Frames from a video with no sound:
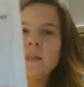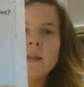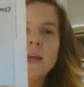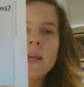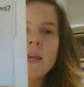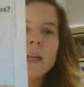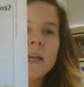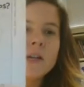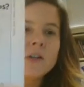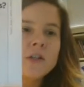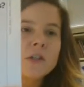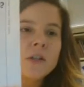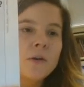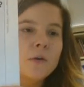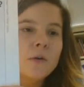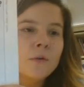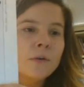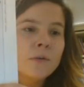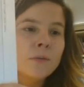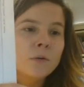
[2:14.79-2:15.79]
They can actually
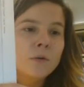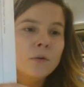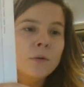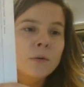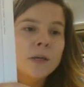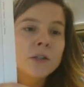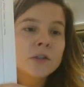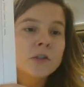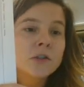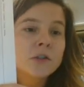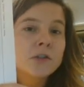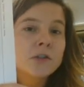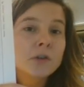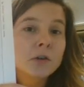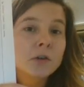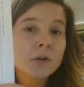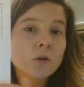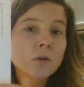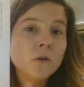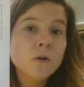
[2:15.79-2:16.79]
go through and just
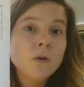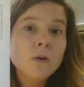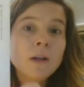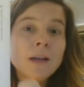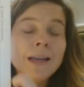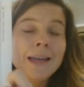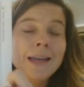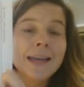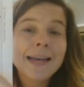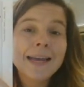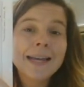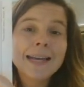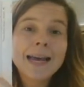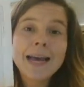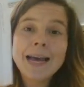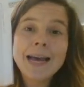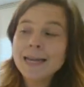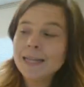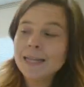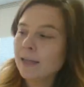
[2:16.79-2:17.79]
circle and
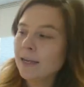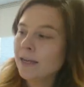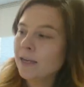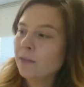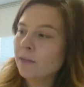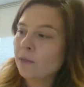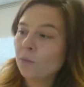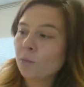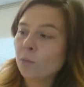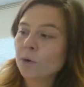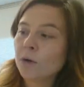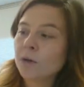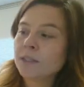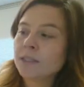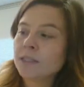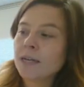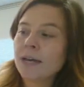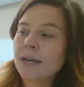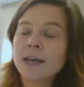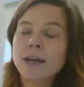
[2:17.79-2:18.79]
highlight the
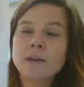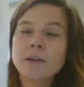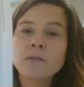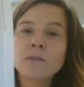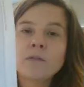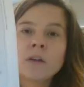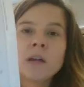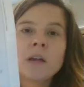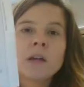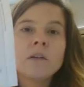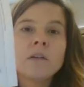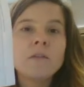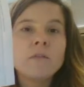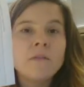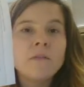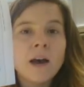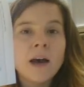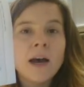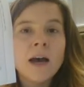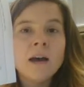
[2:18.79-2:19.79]
words that have
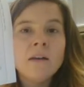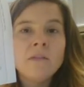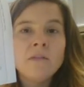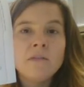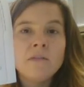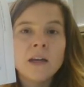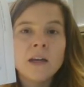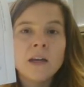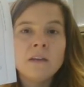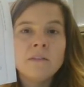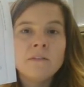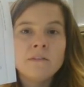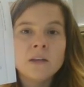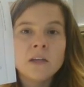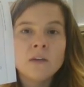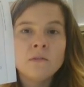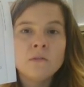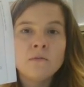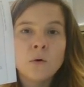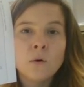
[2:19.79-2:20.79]
fa, fe,
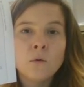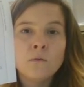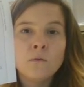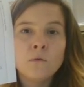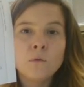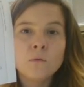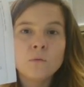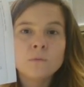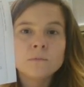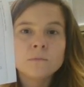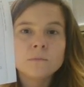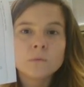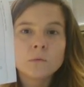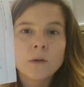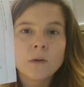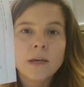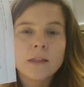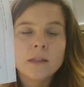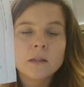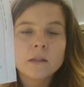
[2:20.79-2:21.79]
fi, fo, fu,
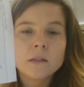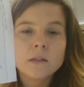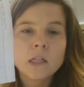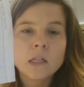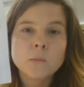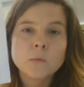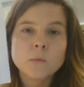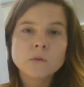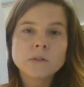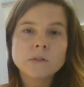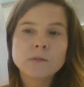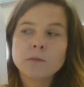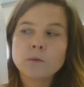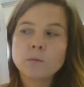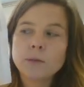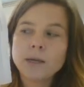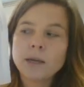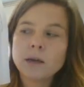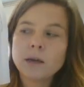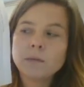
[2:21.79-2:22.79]
okay, the syllables of
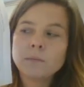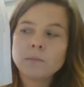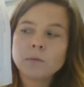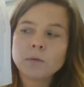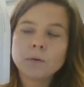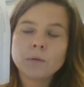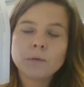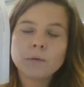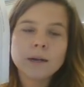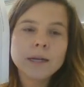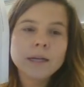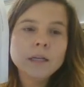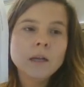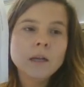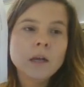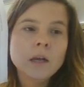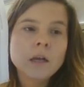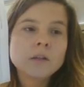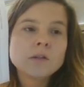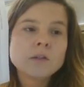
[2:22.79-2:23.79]
the week. All right.
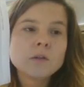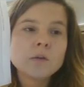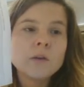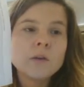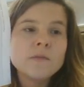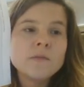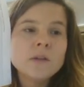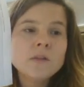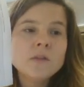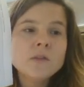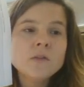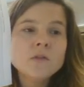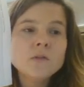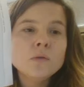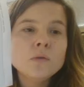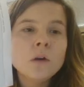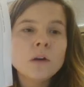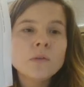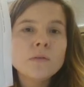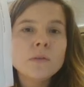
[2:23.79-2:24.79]
So if this is
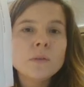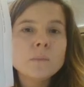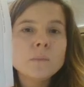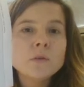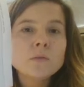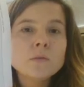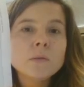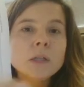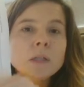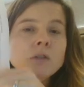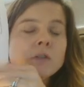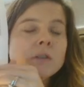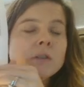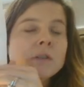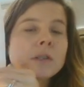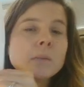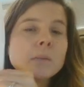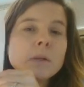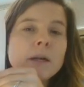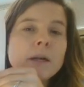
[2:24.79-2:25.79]
too hard for them to read,
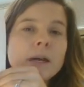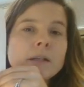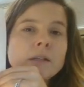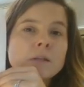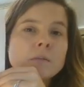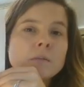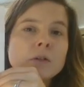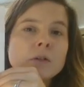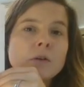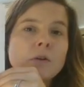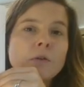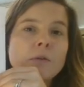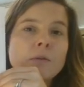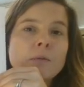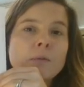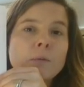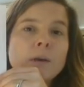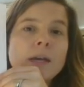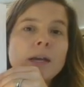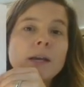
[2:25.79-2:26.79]
just simply ask them to go
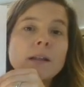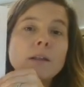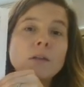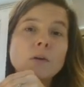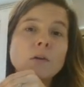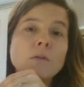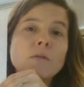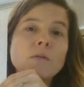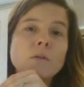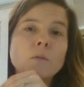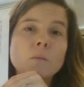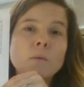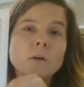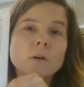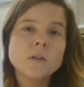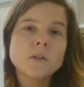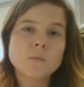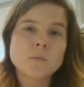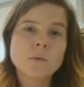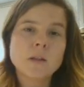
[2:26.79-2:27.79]
through it and look for
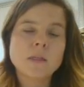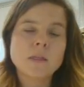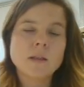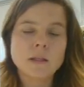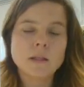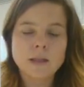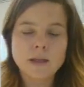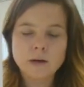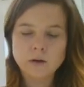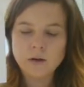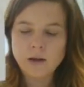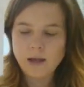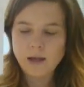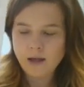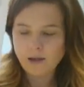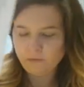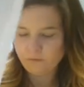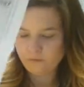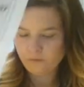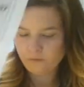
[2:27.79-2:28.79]
words with the letter
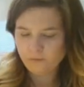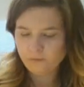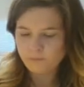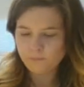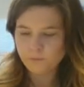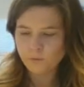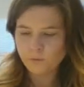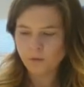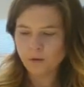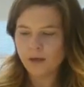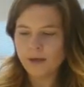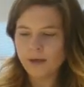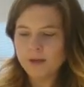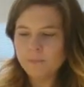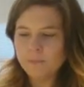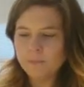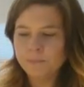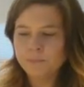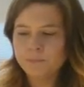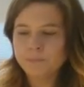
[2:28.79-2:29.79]
F. Okay.